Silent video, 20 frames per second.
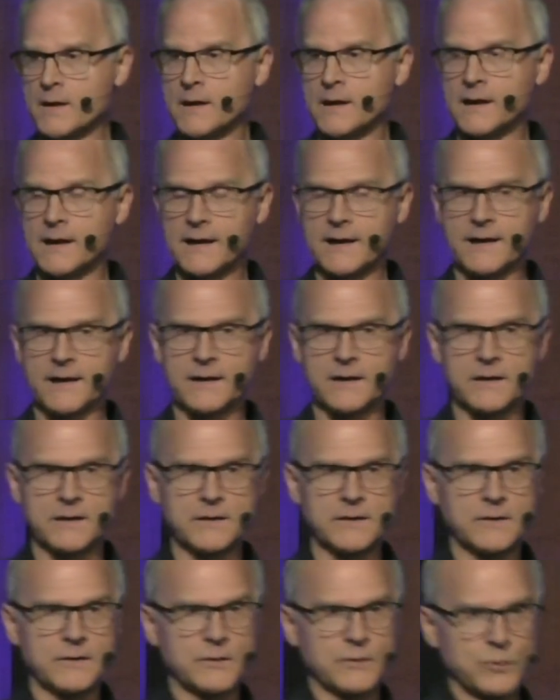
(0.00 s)

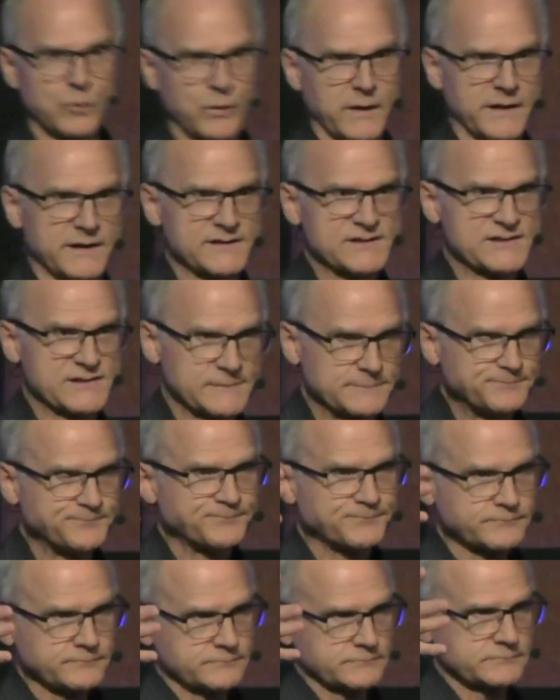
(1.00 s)
was
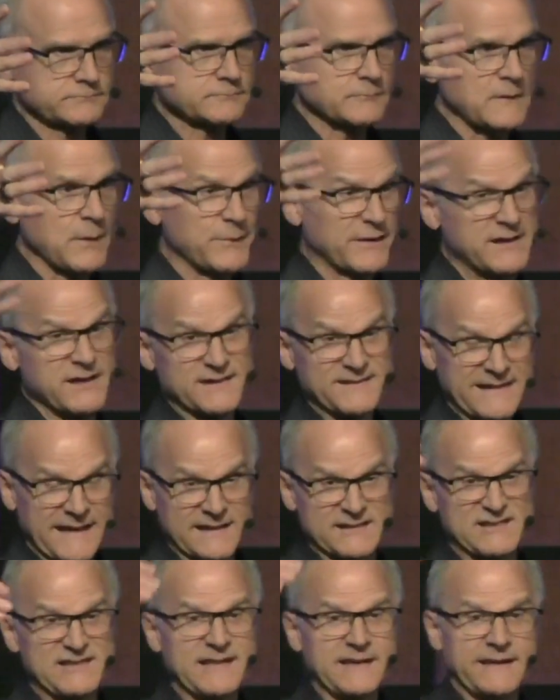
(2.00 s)
because
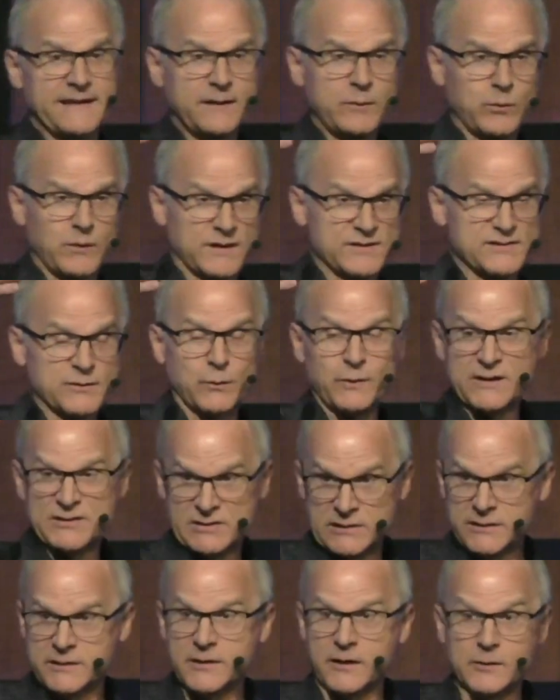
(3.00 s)
that city was
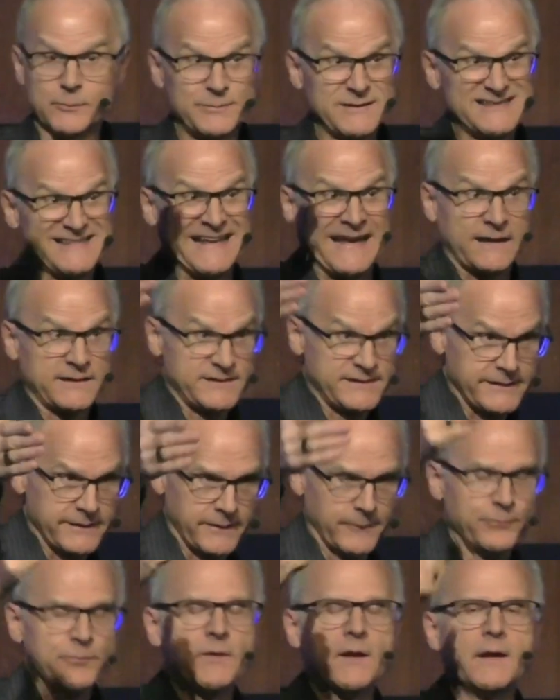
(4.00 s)
originally called
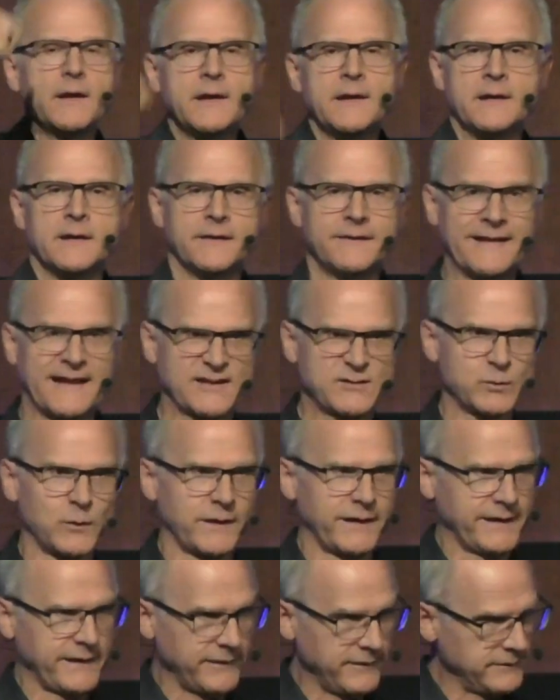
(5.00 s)
Byzantium. That's
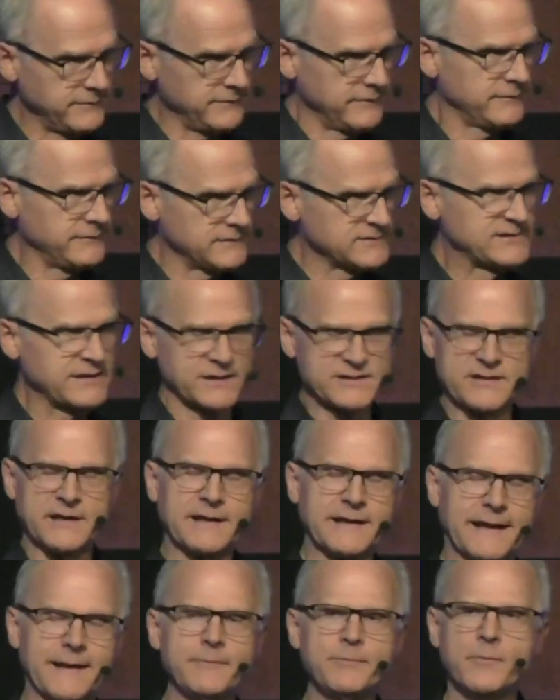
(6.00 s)
why such a
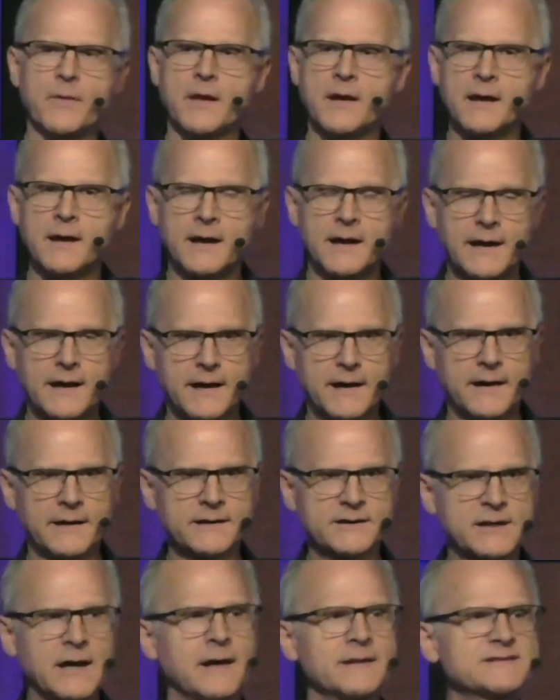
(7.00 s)
name.
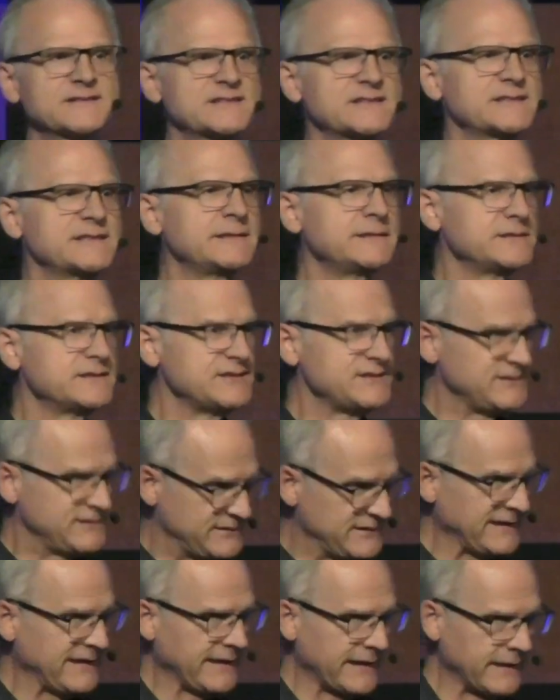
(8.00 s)

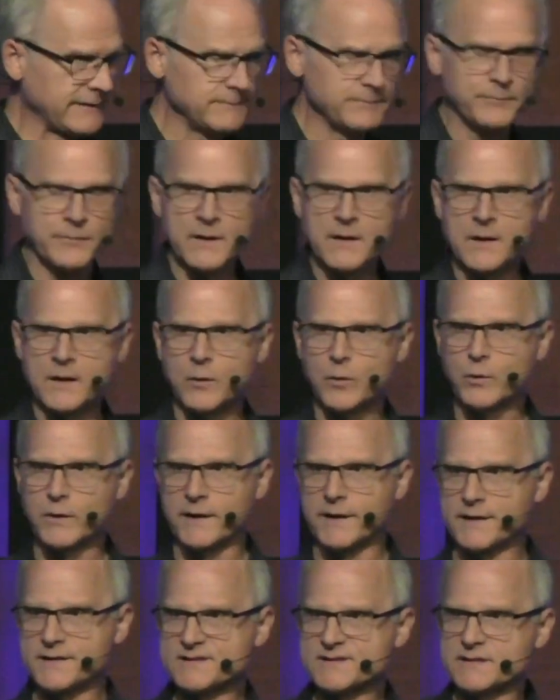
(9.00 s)
Constantine
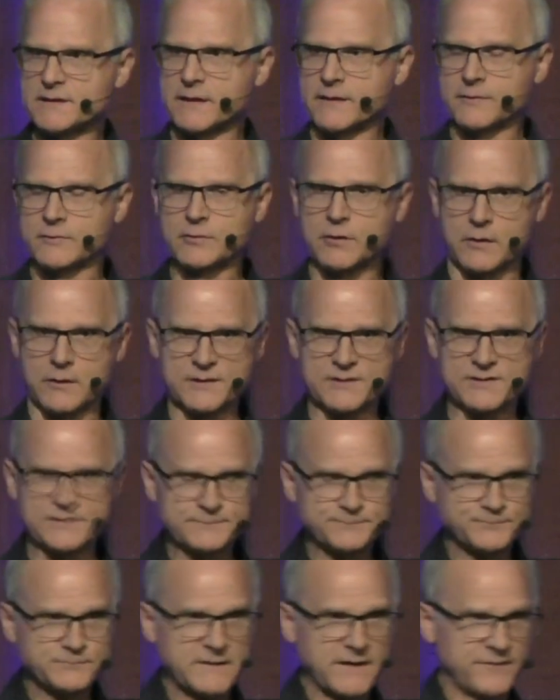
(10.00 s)
was, of course,
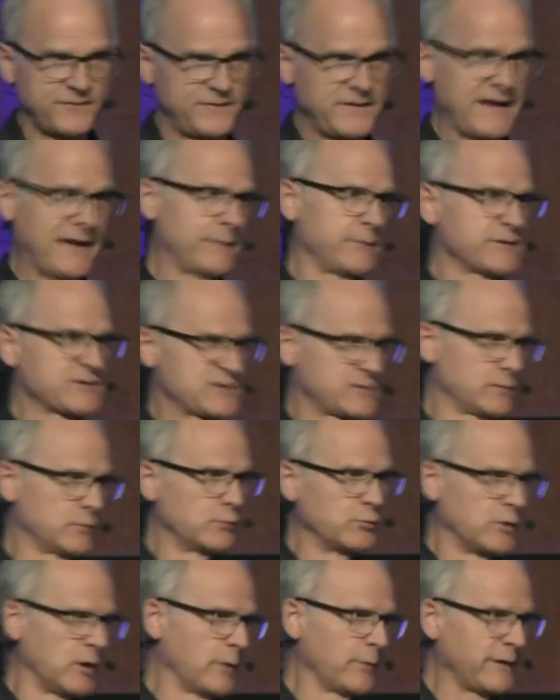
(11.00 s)
a famous
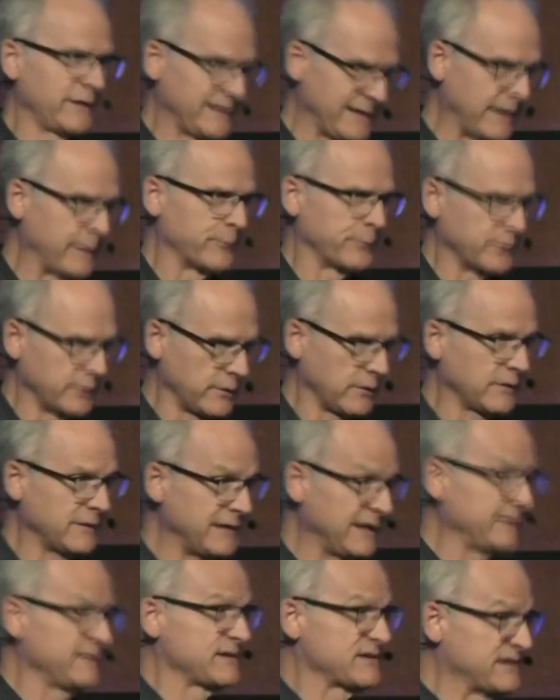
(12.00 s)
Roman emperor
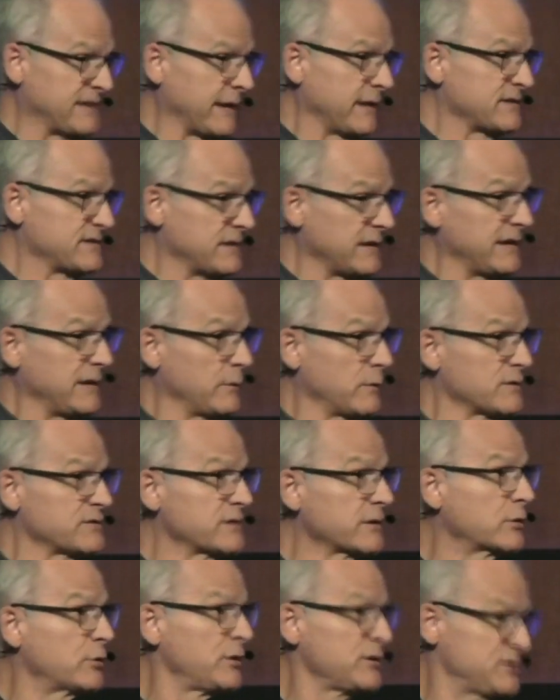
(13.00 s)
in the sense that he was
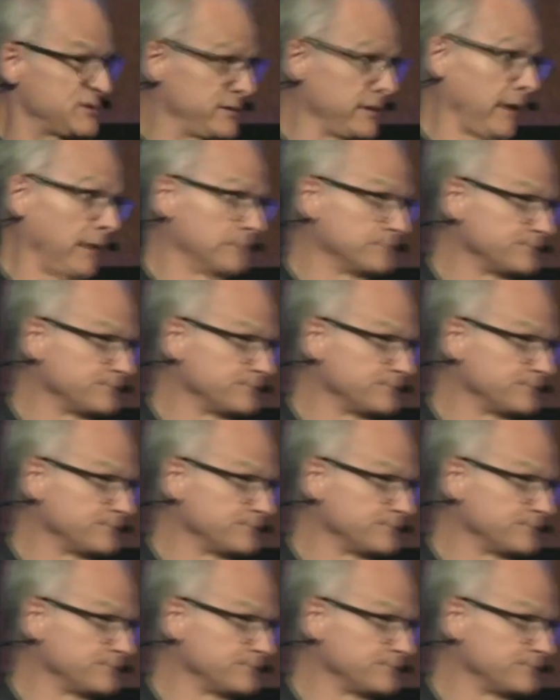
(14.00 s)
a Christian.